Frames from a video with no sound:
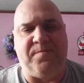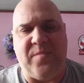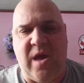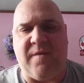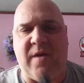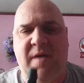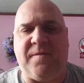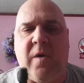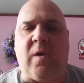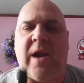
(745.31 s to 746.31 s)
if
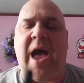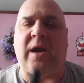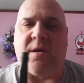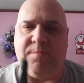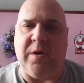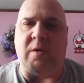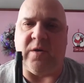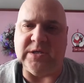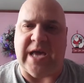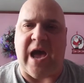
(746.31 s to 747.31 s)
you're not
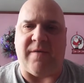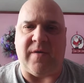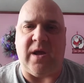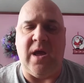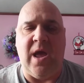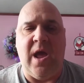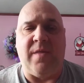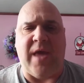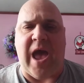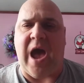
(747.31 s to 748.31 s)
computer savvy,
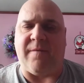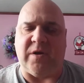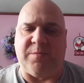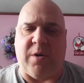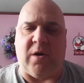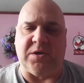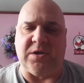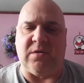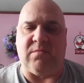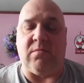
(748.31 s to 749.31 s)
the average
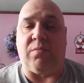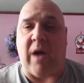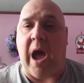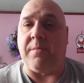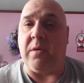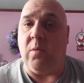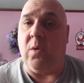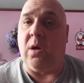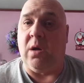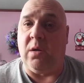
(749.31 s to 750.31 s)
person probably
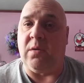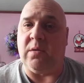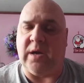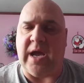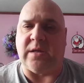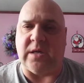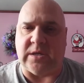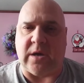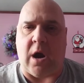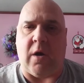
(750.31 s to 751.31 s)
will get
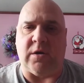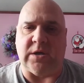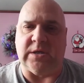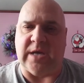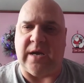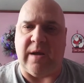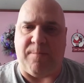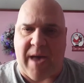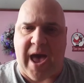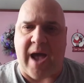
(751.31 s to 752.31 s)
discouraged and send
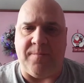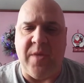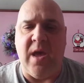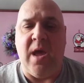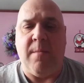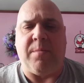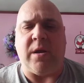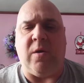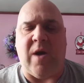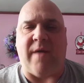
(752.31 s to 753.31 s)
it back.
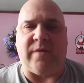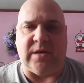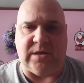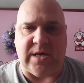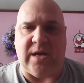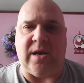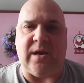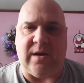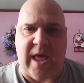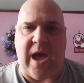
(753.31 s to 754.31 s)
But you have to sit
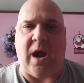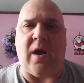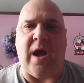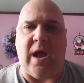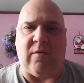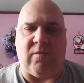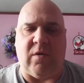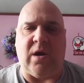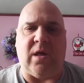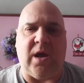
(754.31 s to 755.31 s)
there and
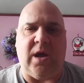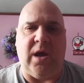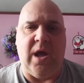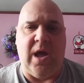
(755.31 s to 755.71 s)
really